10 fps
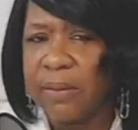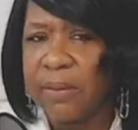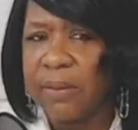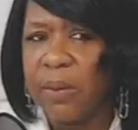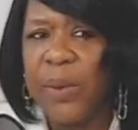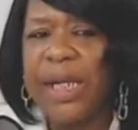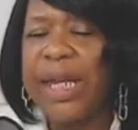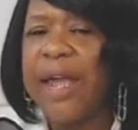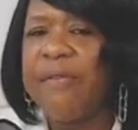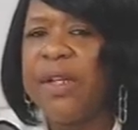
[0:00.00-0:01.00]
We in
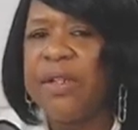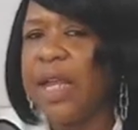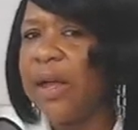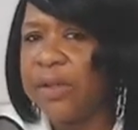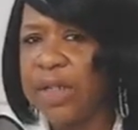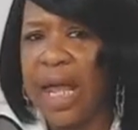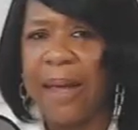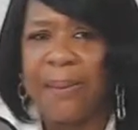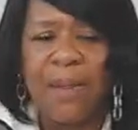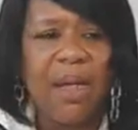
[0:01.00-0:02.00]
every nail
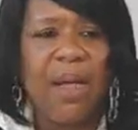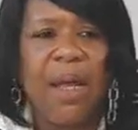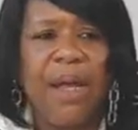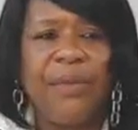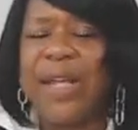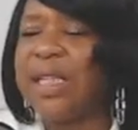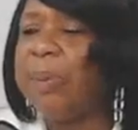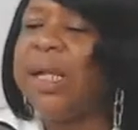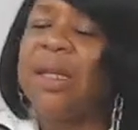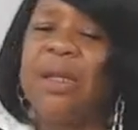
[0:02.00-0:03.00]
shop, they
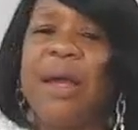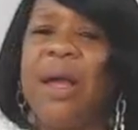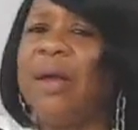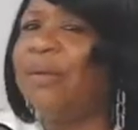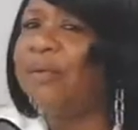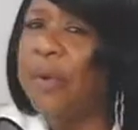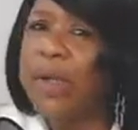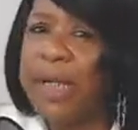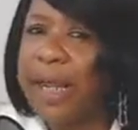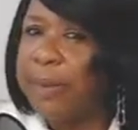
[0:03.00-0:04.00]
speaking
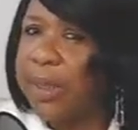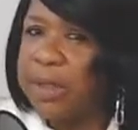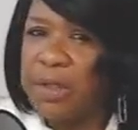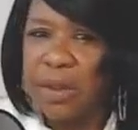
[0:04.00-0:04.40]
foreign language.